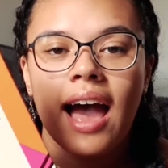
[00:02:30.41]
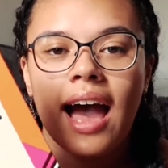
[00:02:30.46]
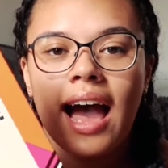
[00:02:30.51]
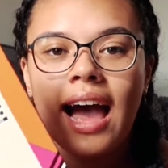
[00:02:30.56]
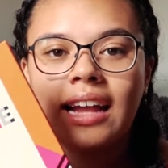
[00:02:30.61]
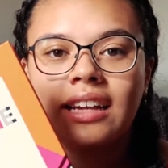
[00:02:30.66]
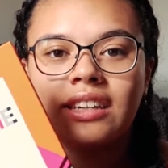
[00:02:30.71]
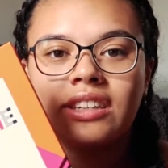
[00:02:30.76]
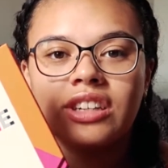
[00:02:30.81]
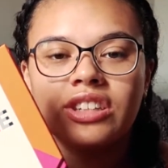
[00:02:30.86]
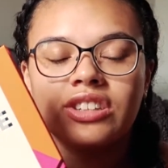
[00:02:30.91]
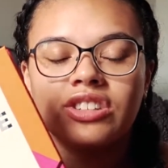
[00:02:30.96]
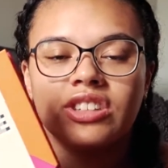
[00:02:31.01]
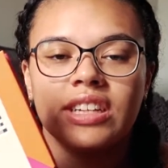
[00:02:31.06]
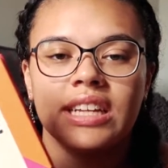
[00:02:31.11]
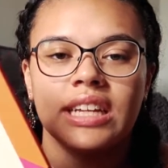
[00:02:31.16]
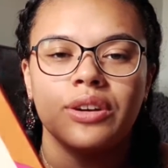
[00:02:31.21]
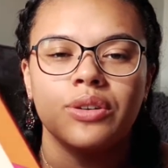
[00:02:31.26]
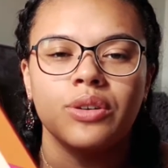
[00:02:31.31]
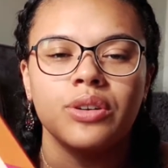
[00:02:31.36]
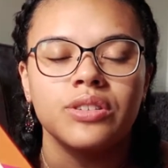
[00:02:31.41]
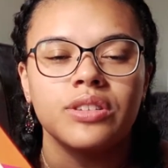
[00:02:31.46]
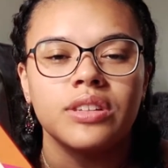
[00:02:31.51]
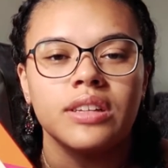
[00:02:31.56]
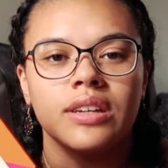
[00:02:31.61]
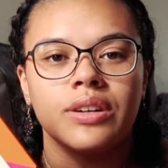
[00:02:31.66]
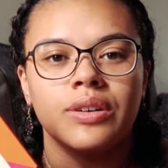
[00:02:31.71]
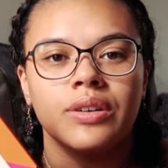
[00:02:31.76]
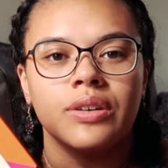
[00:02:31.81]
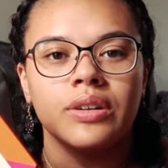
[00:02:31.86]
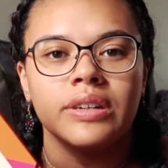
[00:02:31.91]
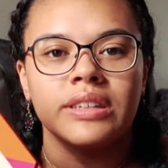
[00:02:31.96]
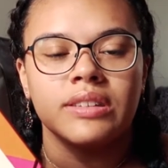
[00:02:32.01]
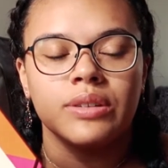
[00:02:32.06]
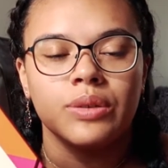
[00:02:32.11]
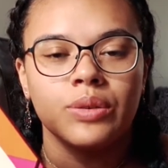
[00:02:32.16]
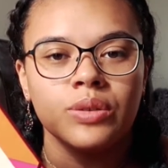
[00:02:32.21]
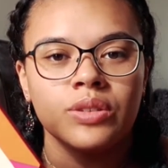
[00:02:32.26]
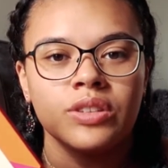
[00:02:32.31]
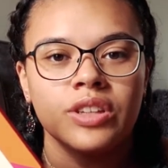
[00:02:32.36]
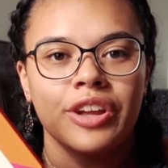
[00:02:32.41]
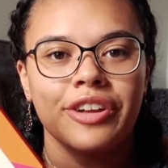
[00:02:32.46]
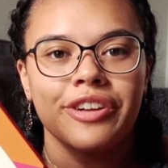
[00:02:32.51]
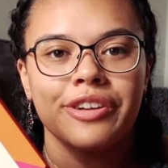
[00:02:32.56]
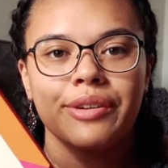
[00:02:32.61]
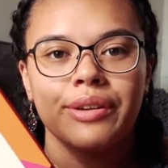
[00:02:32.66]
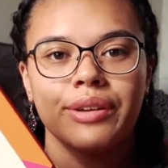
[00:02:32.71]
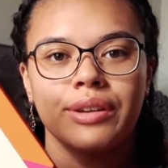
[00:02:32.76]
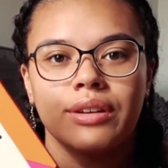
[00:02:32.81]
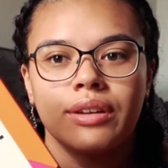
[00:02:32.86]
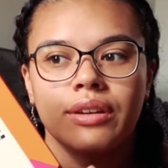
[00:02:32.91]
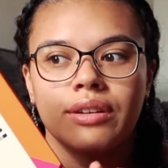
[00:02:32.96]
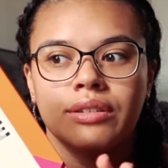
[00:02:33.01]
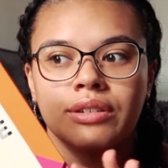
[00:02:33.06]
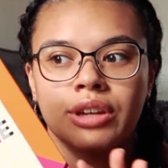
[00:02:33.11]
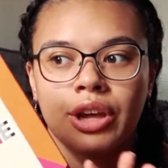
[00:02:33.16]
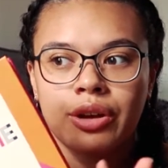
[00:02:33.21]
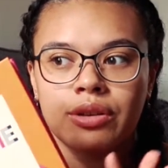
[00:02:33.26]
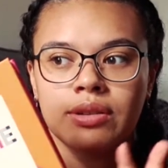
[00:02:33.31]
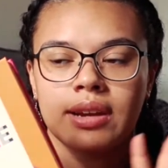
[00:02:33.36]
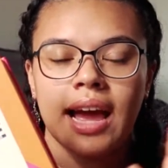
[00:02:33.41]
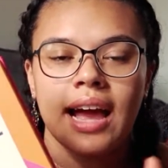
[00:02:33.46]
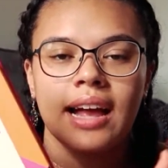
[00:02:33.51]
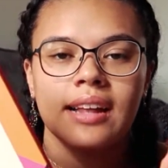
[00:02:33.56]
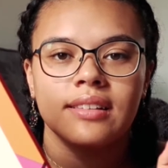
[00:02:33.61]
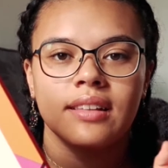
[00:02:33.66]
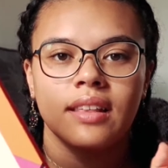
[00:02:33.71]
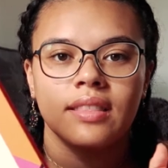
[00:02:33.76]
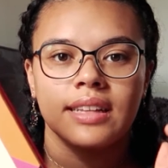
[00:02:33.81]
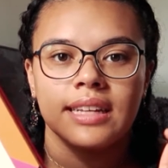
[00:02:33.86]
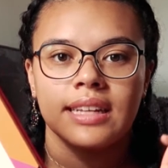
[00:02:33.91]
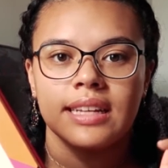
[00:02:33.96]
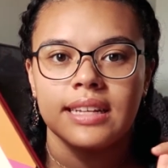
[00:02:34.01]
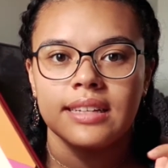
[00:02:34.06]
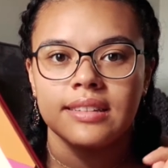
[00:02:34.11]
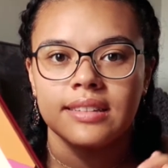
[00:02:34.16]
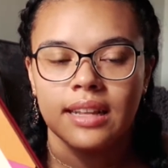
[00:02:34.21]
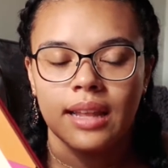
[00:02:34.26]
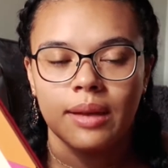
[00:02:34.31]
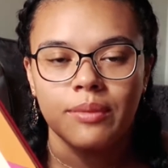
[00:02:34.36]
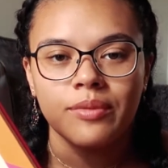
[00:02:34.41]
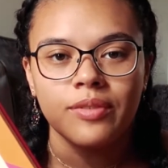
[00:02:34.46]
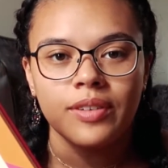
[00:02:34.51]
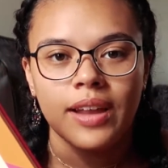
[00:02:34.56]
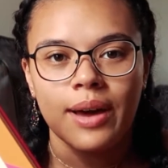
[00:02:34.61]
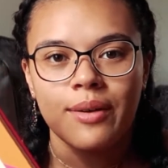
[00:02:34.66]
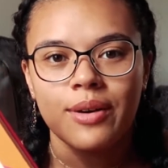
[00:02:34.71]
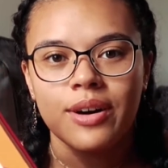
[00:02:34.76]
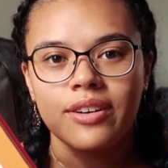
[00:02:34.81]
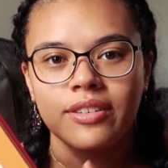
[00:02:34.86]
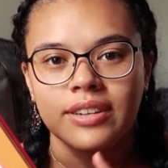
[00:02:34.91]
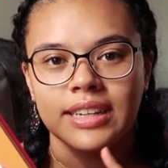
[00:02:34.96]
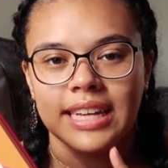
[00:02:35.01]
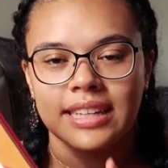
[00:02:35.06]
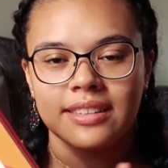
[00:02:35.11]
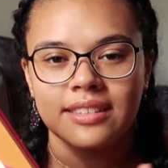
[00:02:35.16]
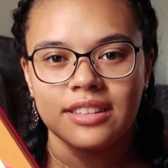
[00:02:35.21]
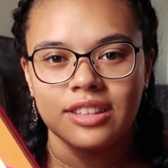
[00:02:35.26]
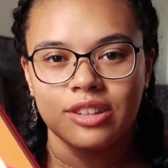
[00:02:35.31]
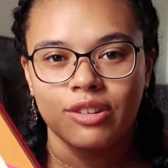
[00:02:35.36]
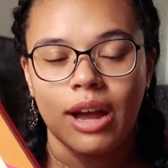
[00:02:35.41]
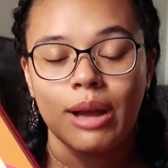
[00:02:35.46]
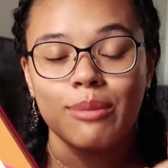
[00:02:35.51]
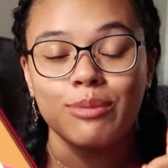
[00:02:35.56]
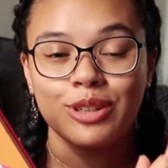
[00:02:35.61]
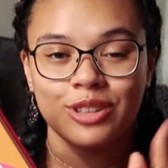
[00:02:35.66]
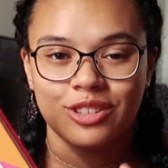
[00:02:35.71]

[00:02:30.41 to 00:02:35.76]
and she is also known as the Slumflower on Instagram.